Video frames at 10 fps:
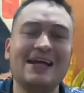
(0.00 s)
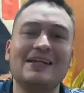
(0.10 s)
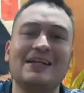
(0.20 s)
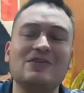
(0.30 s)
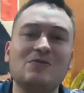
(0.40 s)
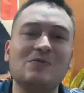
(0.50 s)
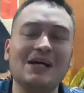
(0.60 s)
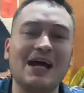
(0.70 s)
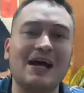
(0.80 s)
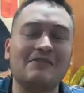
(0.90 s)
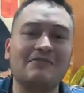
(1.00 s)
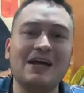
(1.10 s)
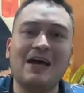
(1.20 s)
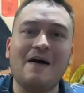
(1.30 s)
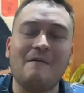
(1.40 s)
Then you will have
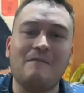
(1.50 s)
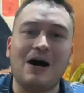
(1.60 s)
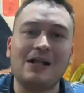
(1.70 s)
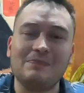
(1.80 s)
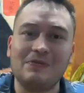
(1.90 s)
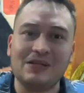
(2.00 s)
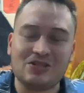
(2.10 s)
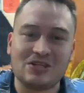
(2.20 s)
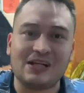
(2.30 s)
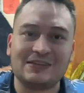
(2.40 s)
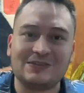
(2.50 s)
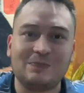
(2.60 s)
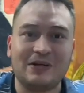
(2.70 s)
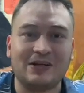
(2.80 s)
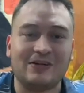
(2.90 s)
Valpolicella
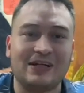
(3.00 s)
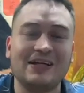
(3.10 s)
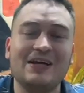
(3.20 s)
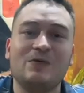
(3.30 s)
Superiore,